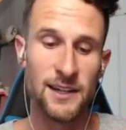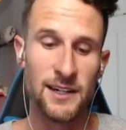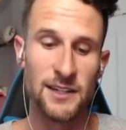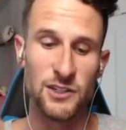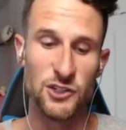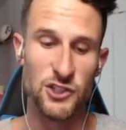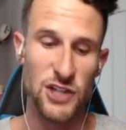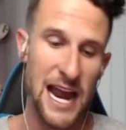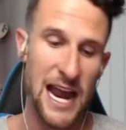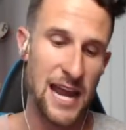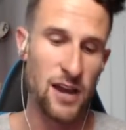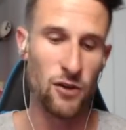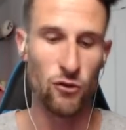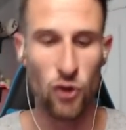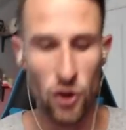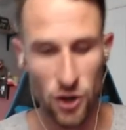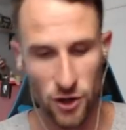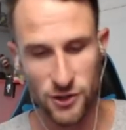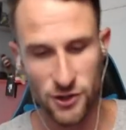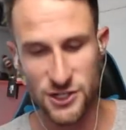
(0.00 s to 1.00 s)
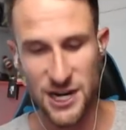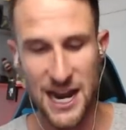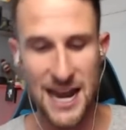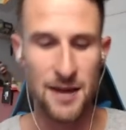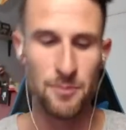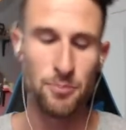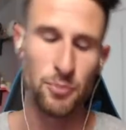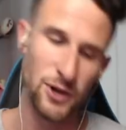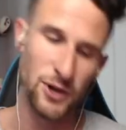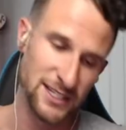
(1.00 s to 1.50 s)
Giant Royal
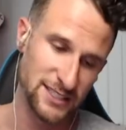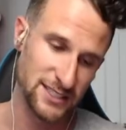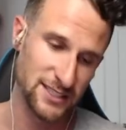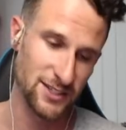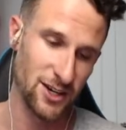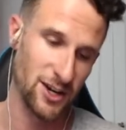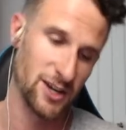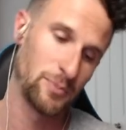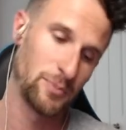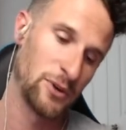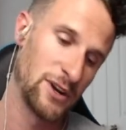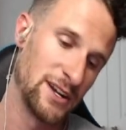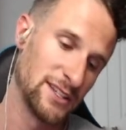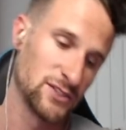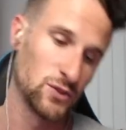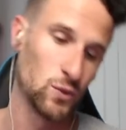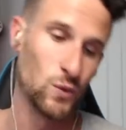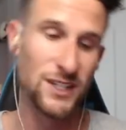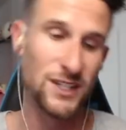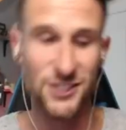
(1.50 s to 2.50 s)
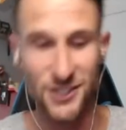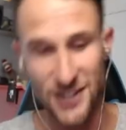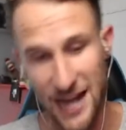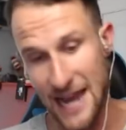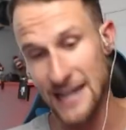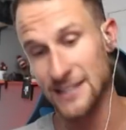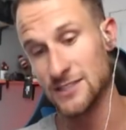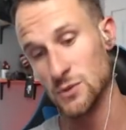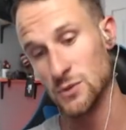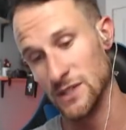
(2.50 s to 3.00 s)
Giant, Prince Dark Prince, Wizard
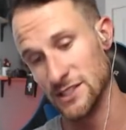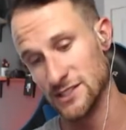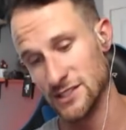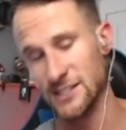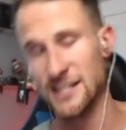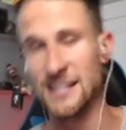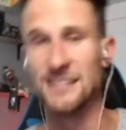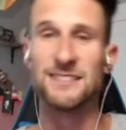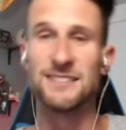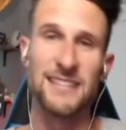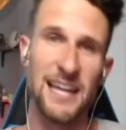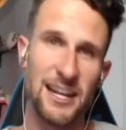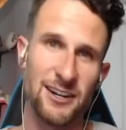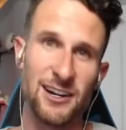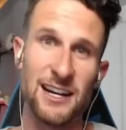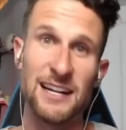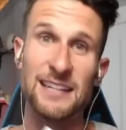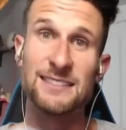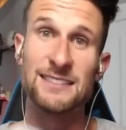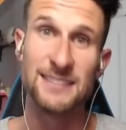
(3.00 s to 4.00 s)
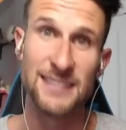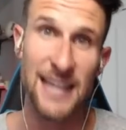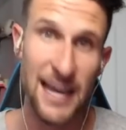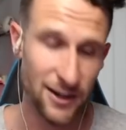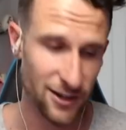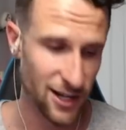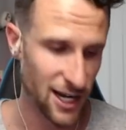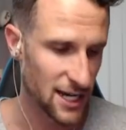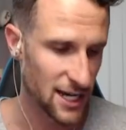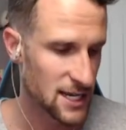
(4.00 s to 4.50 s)
Ice Wizard, etc.,
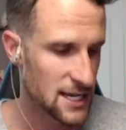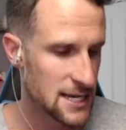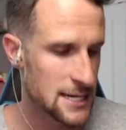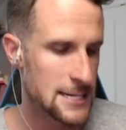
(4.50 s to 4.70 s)
etc.